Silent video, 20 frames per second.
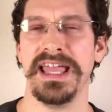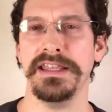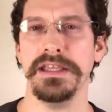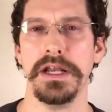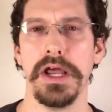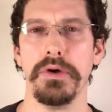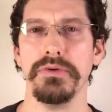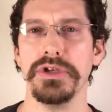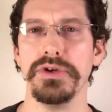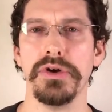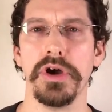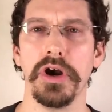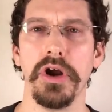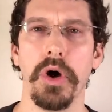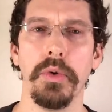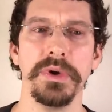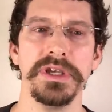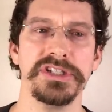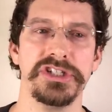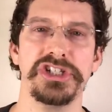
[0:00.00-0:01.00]
And you know, you can
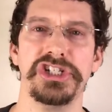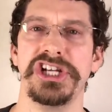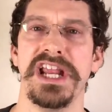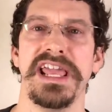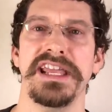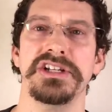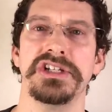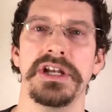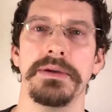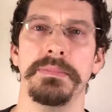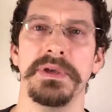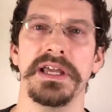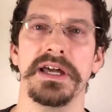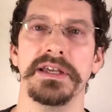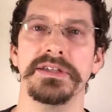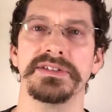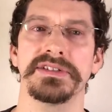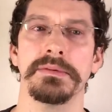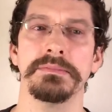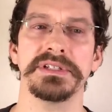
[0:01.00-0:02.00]
always change it
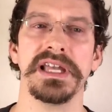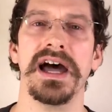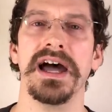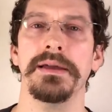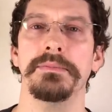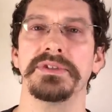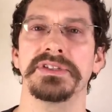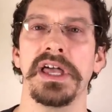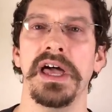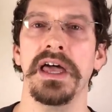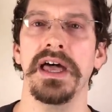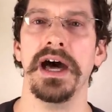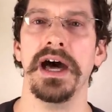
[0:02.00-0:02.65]
because sometimes